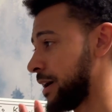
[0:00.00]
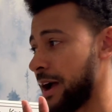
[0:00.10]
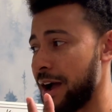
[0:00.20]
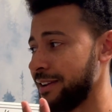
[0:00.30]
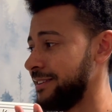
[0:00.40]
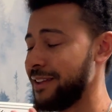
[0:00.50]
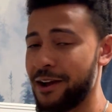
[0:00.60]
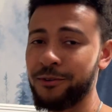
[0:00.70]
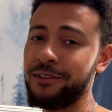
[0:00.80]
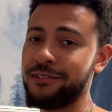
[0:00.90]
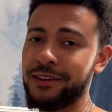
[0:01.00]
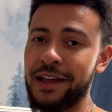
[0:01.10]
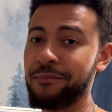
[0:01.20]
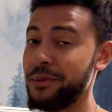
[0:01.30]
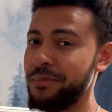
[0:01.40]
I doubt he's going to
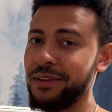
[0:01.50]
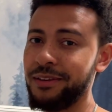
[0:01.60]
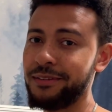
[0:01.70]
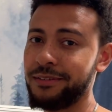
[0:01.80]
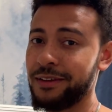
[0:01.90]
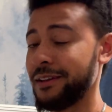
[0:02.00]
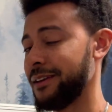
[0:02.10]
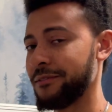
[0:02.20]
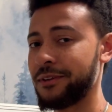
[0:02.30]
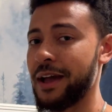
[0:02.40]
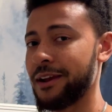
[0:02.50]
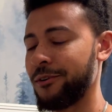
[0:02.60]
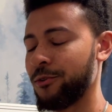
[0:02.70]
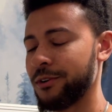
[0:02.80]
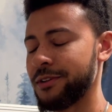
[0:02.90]
have me beat in enough
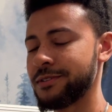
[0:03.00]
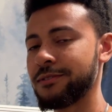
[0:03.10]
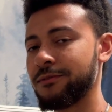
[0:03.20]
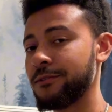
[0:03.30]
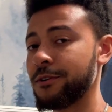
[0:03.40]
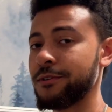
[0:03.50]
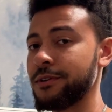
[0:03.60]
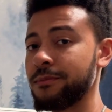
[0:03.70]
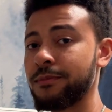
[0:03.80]
categories for her to